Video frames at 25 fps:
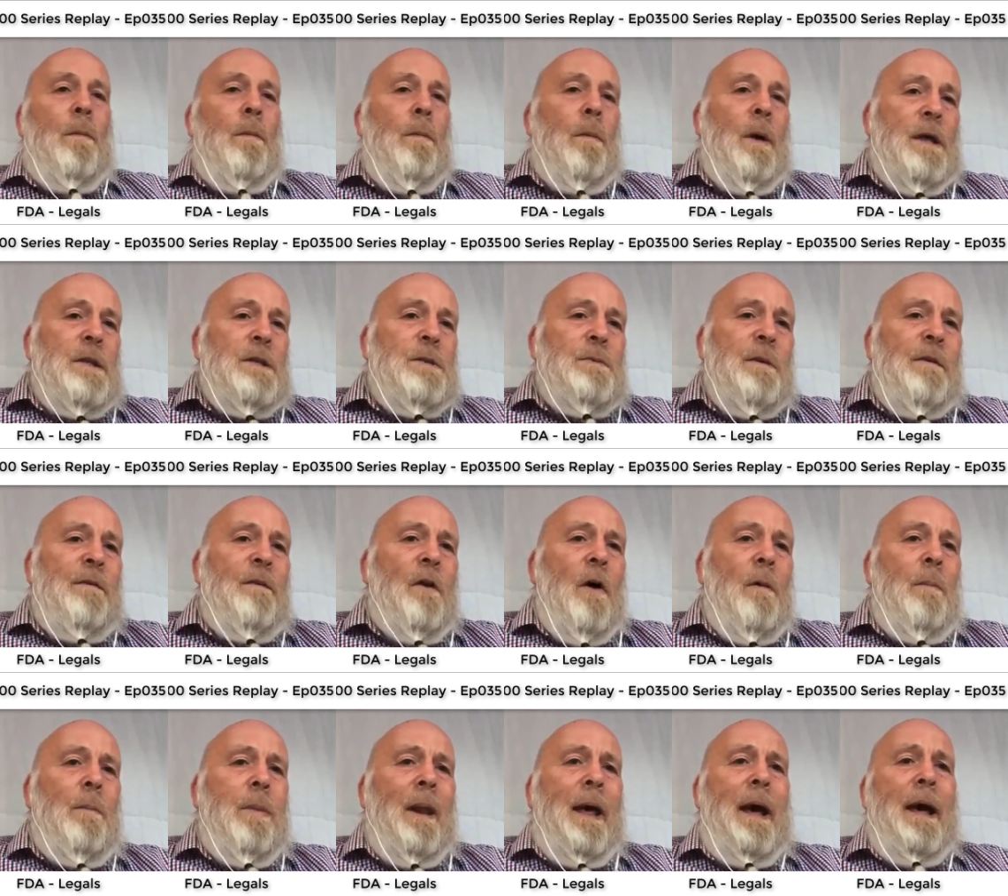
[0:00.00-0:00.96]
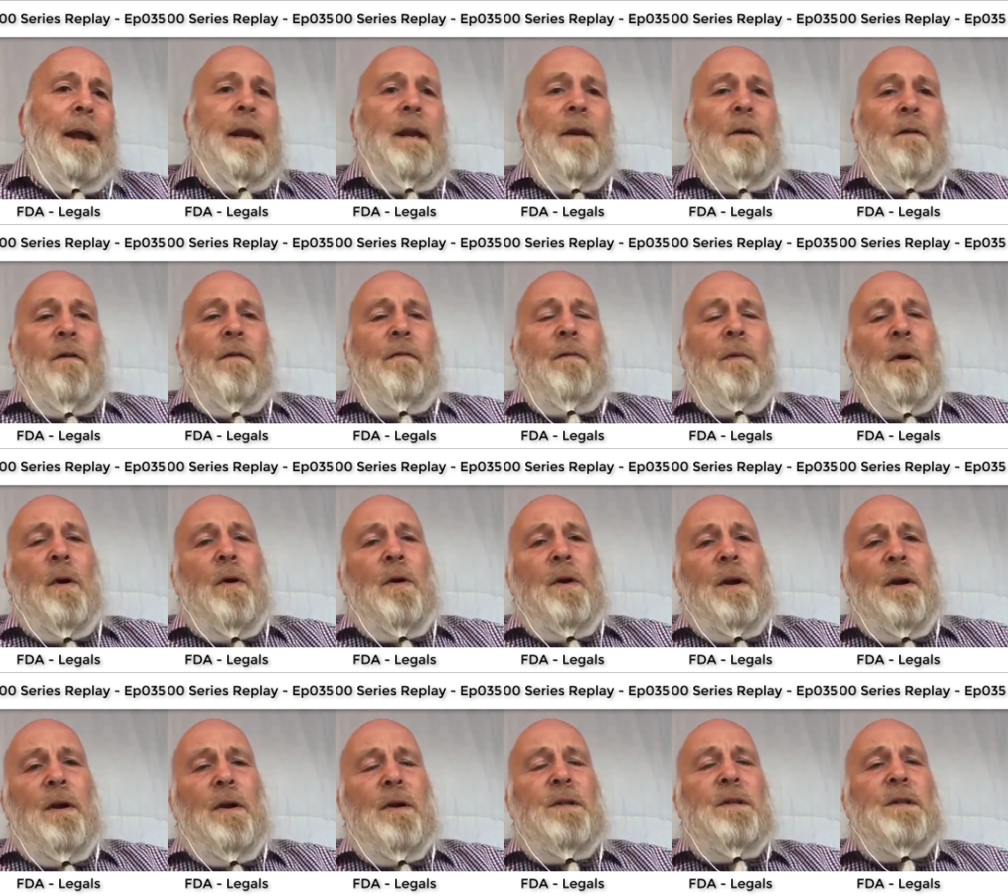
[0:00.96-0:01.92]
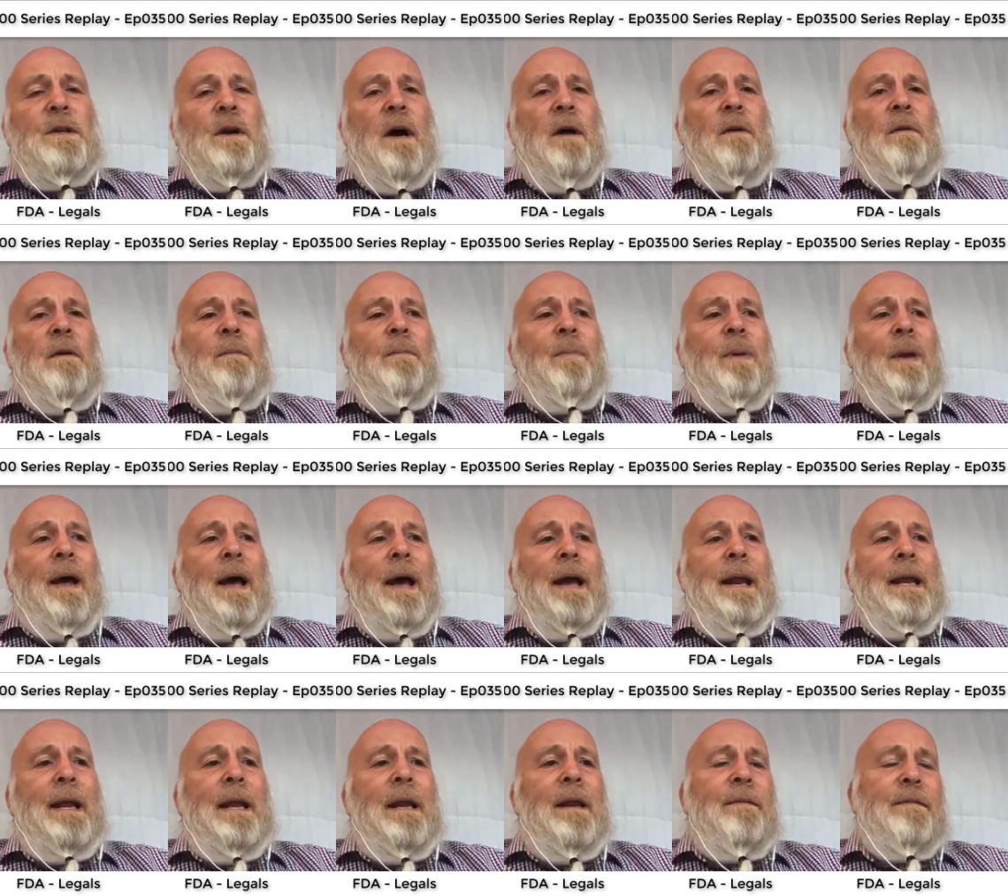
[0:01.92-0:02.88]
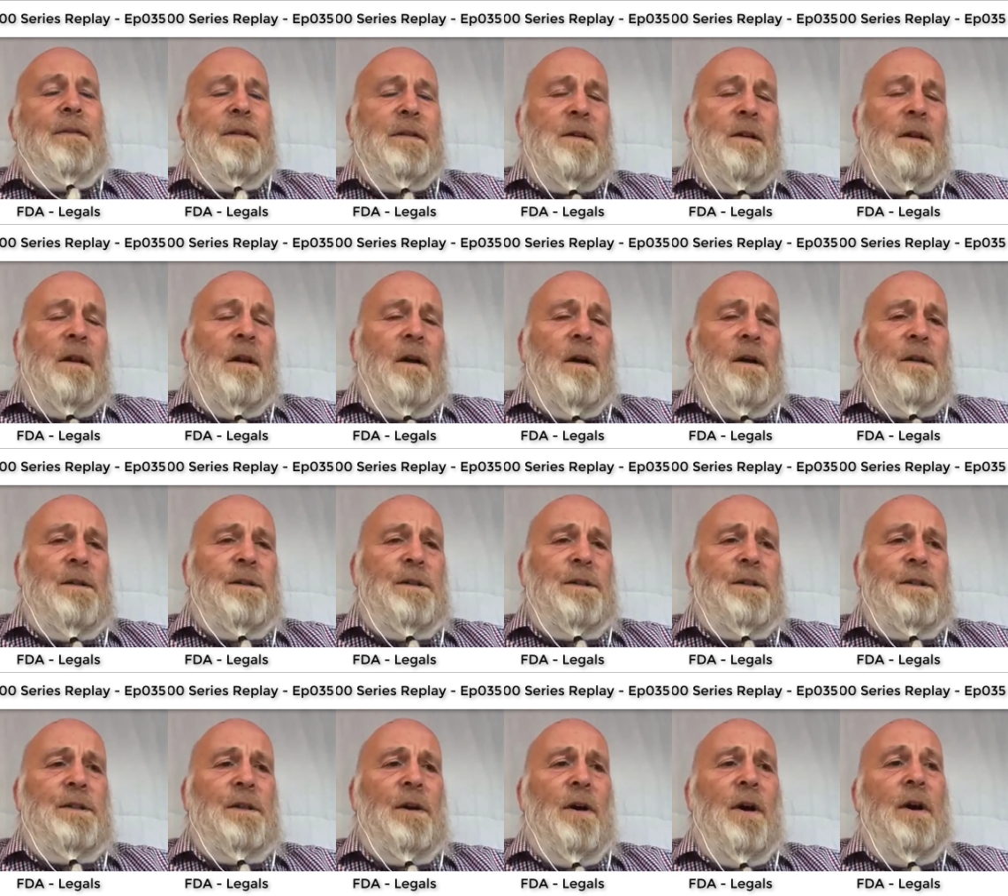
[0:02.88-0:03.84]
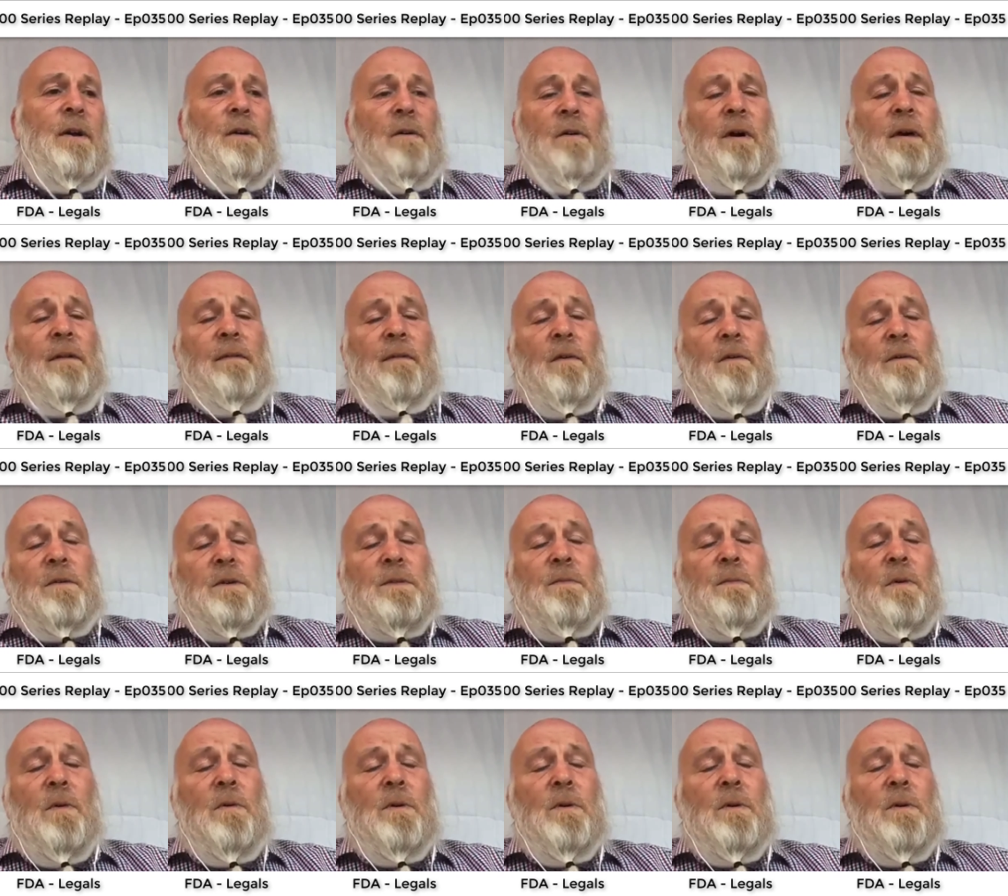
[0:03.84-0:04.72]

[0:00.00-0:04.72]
once we've got planning, or if we're looking at a site with planning, if it's a larger site or even on